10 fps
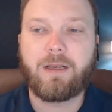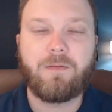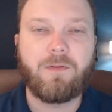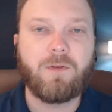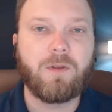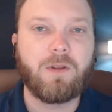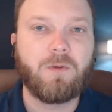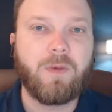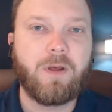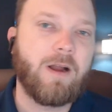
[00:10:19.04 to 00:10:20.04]
give you a
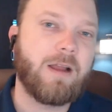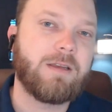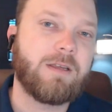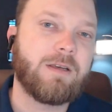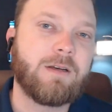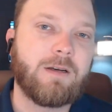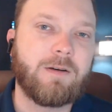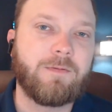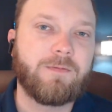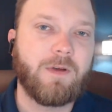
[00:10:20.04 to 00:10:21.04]
little better idea
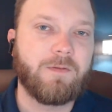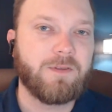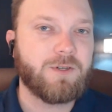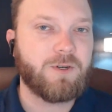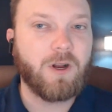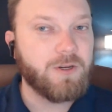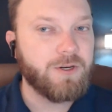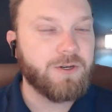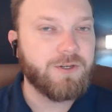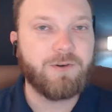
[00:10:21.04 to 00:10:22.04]
of the
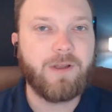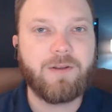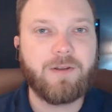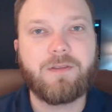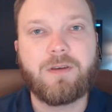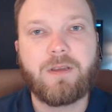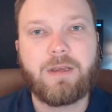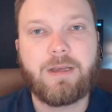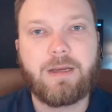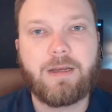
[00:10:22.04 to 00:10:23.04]
structures surrounding
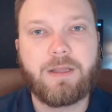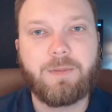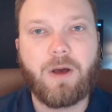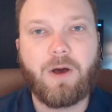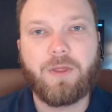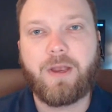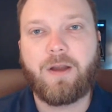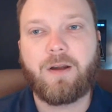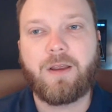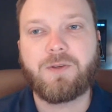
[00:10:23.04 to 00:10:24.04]
the mall
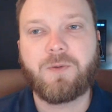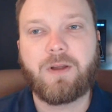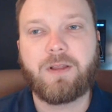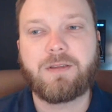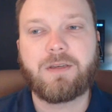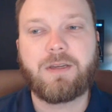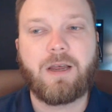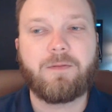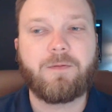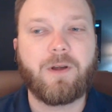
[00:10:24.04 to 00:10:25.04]
there, as well as the
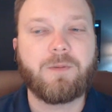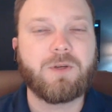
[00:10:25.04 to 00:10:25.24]
time frame.